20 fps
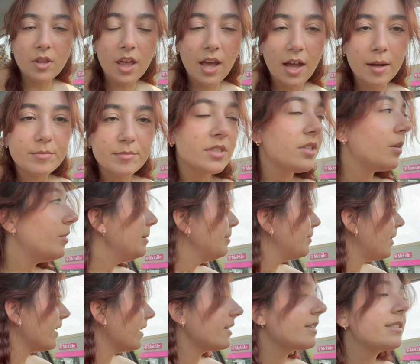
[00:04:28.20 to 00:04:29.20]
I'm so
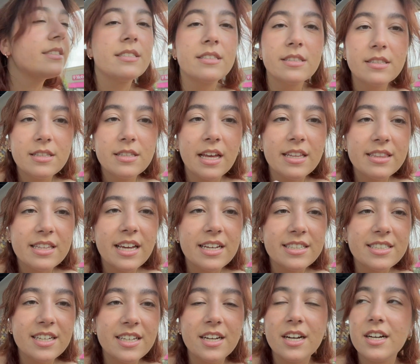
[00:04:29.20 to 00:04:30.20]
embarrassed at the
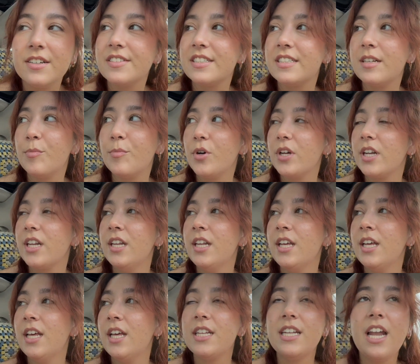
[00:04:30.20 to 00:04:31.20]
idea of someone
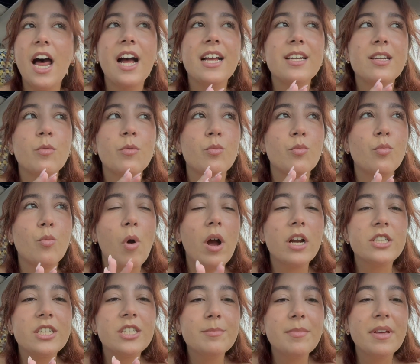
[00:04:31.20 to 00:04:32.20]
not
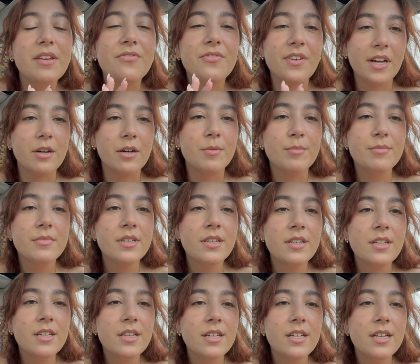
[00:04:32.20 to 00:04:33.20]
watching me film
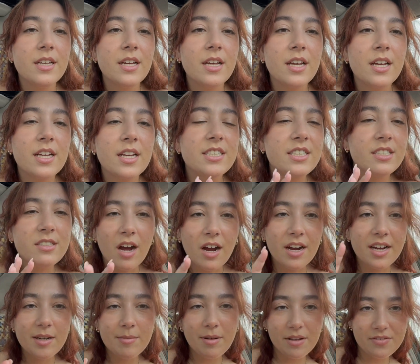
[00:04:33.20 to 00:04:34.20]
because
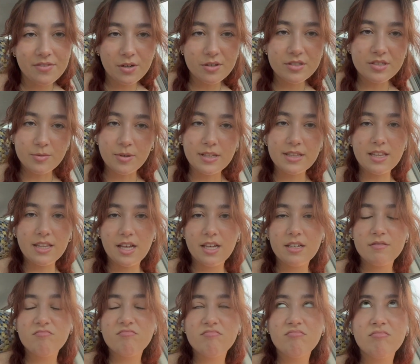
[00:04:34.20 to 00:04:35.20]
talking on my phone is one
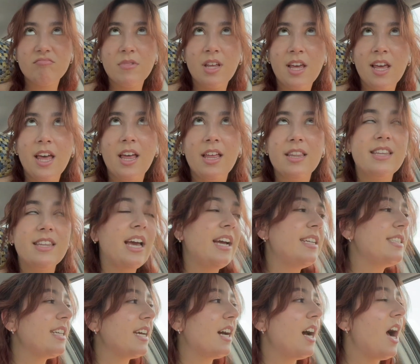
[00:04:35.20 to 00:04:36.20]
thing. The
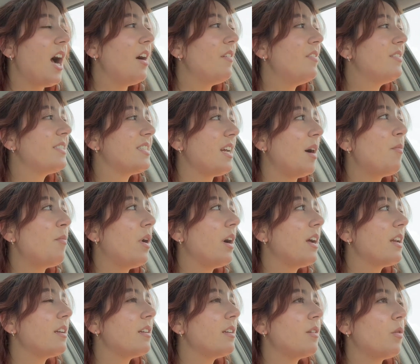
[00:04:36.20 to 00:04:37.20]
idea of
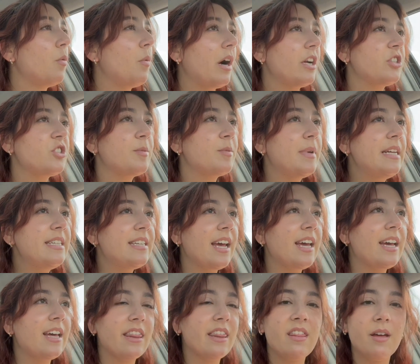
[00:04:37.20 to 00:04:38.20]
someone watching me take
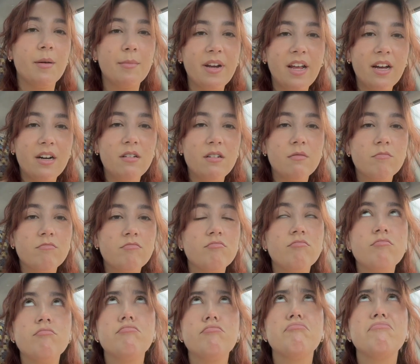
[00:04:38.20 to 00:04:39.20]
a thumbnail
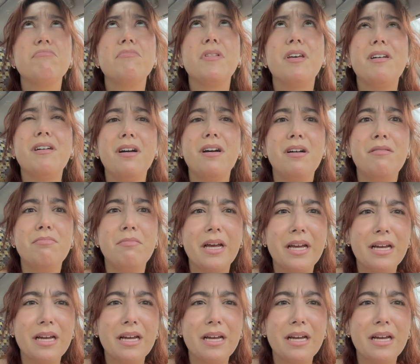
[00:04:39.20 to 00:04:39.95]
Oh my